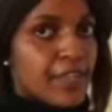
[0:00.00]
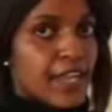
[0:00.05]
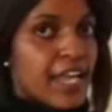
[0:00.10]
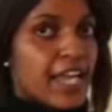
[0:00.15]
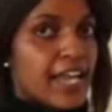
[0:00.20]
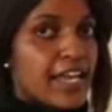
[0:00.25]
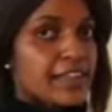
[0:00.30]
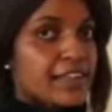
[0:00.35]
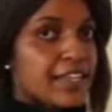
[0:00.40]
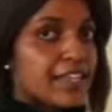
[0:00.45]

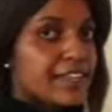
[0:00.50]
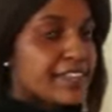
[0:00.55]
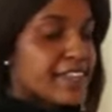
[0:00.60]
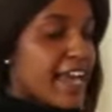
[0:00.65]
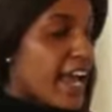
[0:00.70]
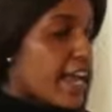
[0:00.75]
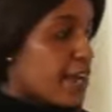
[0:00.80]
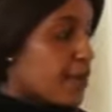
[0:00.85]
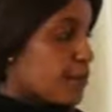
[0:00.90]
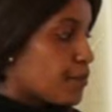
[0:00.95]
And the
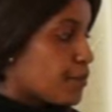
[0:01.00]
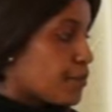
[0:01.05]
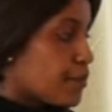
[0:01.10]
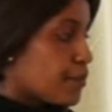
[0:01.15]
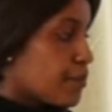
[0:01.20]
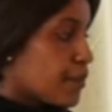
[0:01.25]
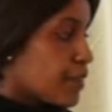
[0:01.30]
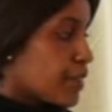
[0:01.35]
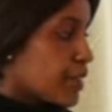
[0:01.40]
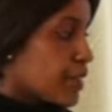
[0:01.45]
time
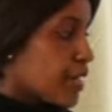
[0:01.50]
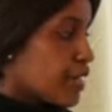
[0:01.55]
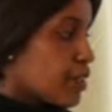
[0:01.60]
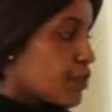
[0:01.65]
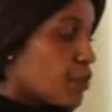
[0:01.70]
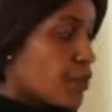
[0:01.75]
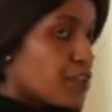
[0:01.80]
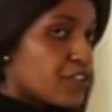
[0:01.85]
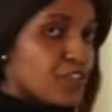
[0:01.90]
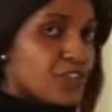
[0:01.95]
in
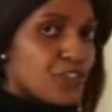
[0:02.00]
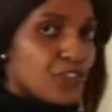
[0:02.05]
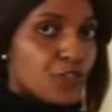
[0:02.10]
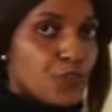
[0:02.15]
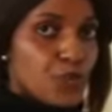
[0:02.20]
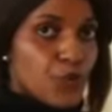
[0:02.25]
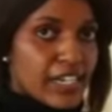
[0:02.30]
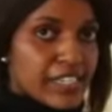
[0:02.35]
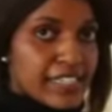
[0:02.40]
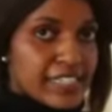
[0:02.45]
which
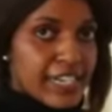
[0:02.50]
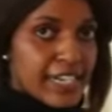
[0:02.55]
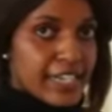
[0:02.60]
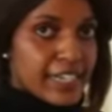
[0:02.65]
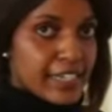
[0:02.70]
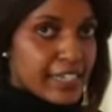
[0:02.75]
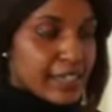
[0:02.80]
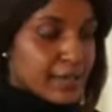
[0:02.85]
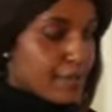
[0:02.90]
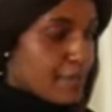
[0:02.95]
you are
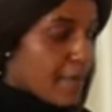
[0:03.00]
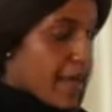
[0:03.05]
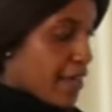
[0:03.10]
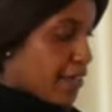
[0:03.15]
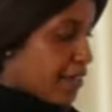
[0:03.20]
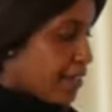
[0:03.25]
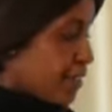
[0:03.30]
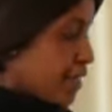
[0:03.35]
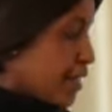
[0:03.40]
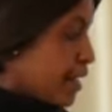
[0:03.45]
taking
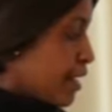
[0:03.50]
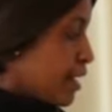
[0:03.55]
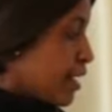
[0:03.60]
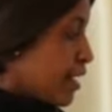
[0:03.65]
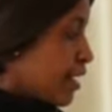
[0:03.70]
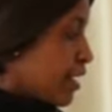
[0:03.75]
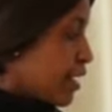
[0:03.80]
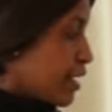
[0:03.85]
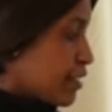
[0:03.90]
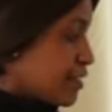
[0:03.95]
bath,
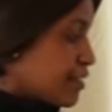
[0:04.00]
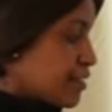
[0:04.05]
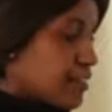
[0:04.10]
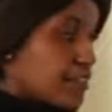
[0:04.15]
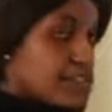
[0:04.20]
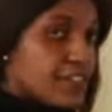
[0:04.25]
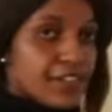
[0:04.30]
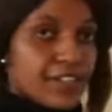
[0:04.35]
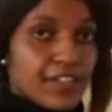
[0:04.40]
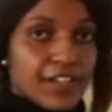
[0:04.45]
it
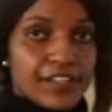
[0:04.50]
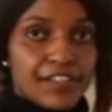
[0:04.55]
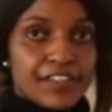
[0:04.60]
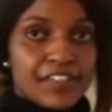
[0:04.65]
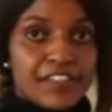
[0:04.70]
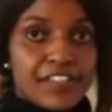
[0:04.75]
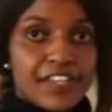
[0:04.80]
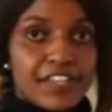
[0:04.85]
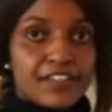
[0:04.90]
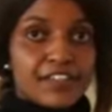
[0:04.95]
is
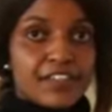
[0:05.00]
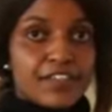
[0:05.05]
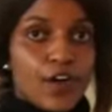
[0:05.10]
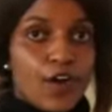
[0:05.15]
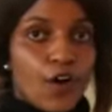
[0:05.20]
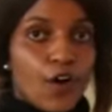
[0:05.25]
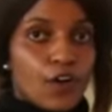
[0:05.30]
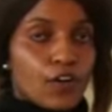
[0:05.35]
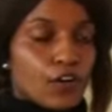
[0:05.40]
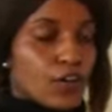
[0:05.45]
6
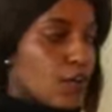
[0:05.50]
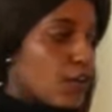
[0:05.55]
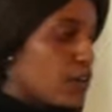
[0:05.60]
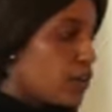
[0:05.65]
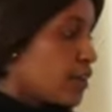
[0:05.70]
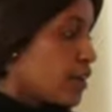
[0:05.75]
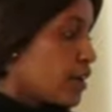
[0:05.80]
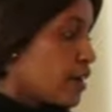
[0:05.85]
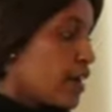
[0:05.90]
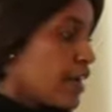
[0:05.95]

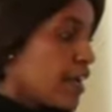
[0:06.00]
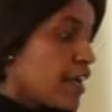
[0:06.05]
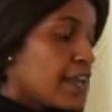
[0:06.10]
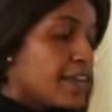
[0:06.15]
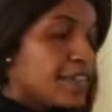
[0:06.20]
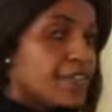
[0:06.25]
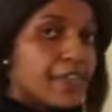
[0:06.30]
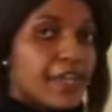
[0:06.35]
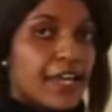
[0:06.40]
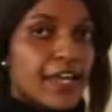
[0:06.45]
o'clock
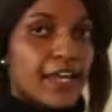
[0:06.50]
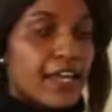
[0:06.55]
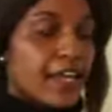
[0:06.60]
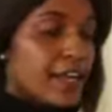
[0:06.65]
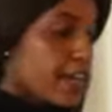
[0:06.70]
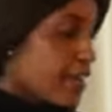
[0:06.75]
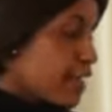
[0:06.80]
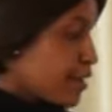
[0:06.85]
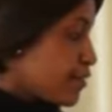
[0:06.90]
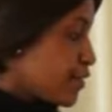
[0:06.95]
in the
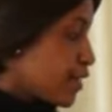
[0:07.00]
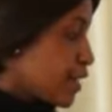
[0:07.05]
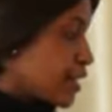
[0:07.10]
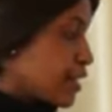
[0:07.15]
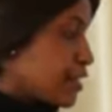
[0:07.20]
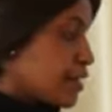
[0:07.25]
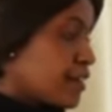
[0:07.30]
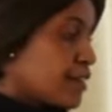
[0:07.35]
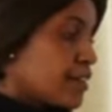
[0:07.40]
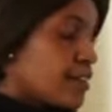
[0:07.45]
evening.
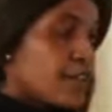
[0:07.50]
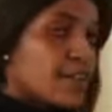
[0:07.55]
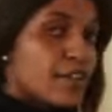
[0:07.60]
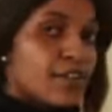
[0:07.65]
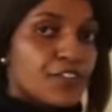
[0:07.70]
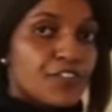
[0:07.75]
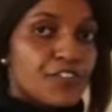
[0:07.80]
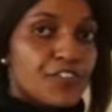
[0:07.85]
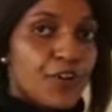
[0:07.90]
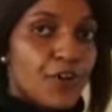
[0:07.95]

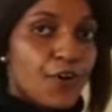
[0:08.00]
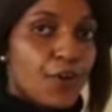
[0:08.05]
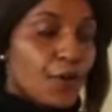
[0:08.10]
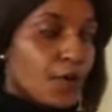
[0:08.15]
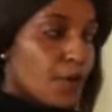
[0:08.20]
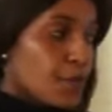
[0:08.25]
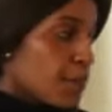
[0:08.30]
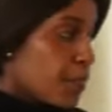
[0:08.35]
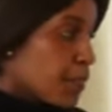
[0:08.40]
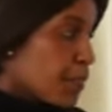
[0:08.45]

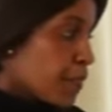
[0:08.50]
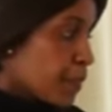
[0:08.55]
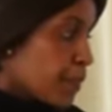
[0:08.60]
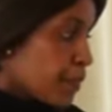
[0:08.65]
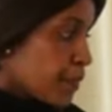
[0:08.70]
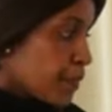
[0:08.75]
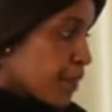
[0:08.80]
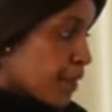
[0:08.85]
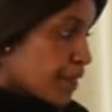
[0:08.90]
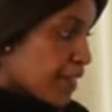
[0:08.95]
So,
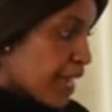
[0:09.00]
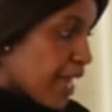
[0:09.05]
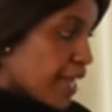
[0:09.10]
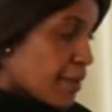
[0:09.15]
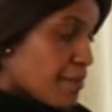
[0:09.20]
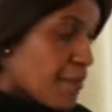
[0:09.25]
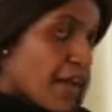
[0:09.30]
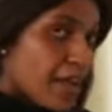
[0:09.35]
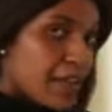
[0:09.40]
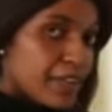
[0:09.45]
take
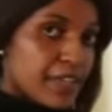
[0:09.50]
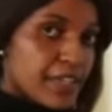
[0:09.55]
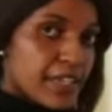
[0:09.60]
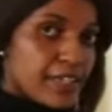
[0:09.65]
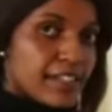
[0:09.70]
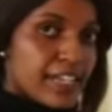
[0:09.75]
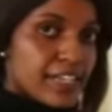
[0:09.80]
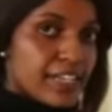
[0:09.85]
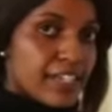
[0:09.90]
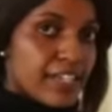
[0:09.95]
bath is
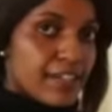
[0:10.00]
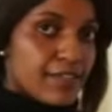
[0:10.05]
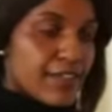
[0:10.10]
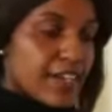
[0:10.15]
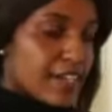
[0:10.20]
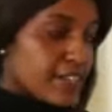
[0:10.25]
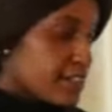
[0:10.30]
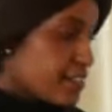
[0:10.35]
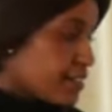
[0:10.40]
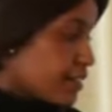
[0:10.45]
an
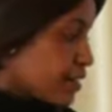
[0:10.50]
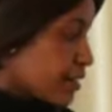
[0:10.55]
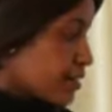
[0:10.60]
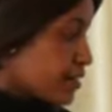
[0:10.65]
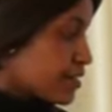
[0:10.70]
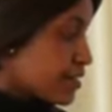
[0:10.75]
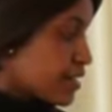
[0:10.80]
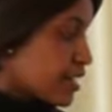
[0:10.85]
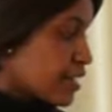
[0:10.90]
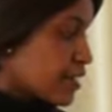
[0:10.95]
event,
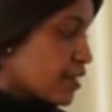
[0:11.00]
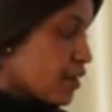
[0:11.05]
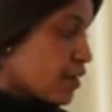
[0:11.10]
6